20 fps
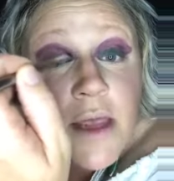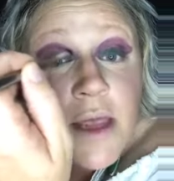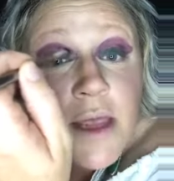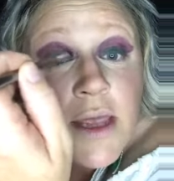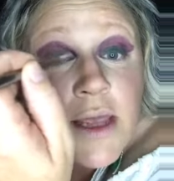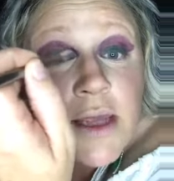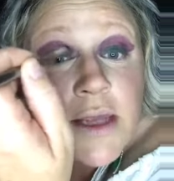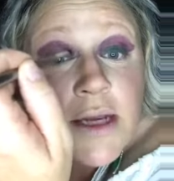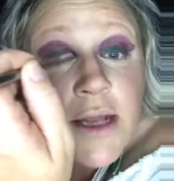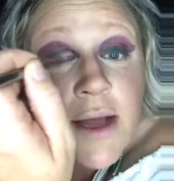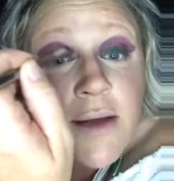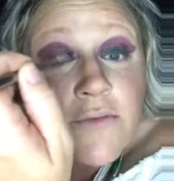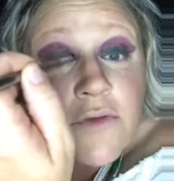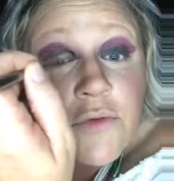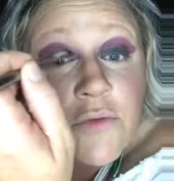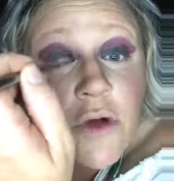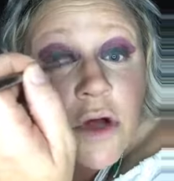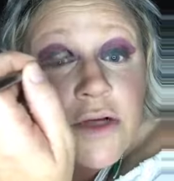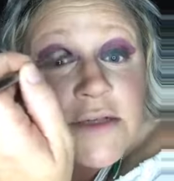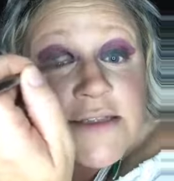It can have the
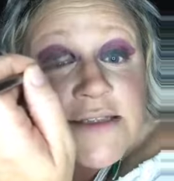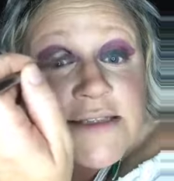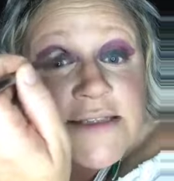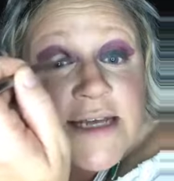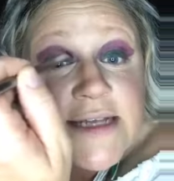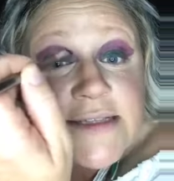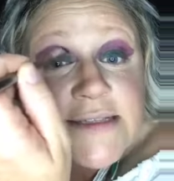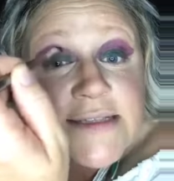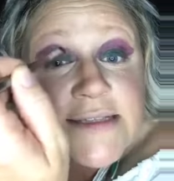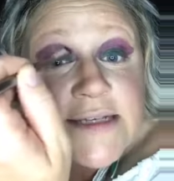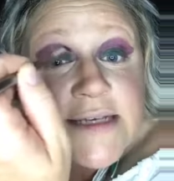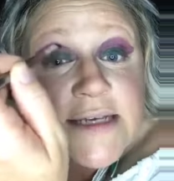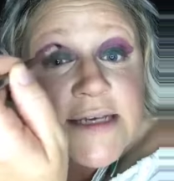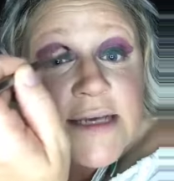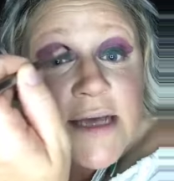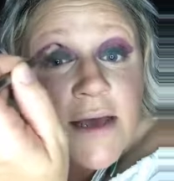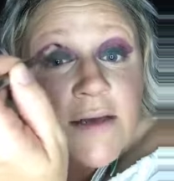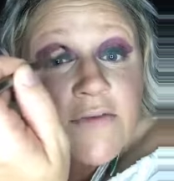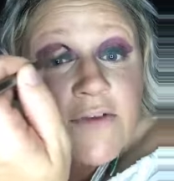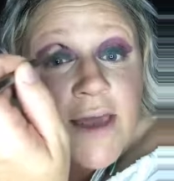wrong density
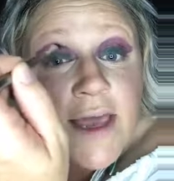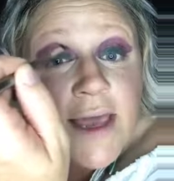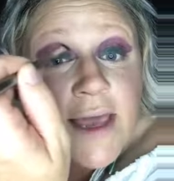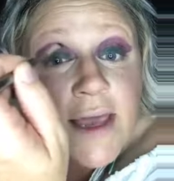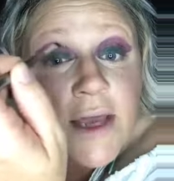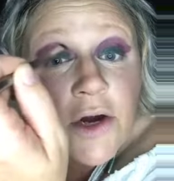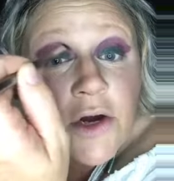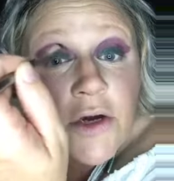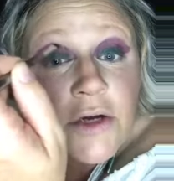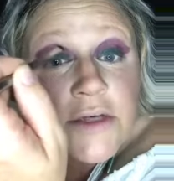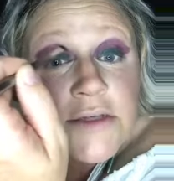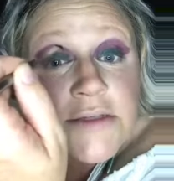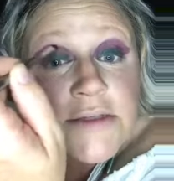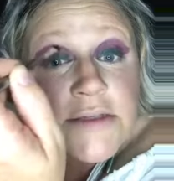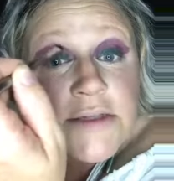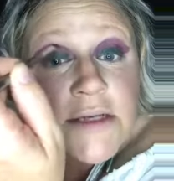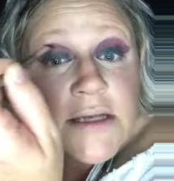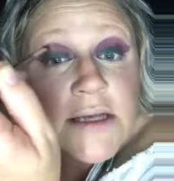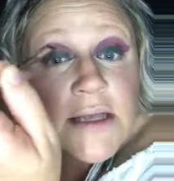of hairs.